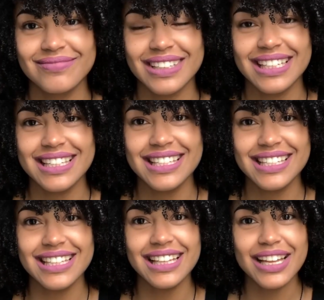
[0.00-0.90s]
is
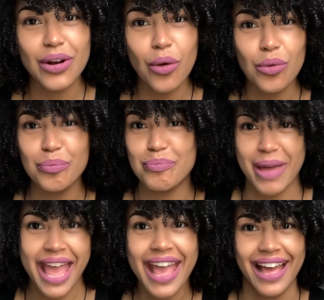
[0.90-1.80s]
this little
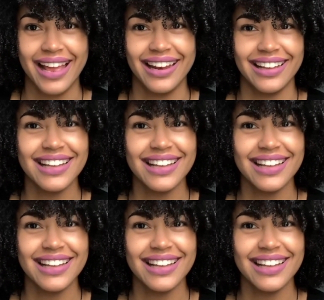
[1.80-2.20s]
pan.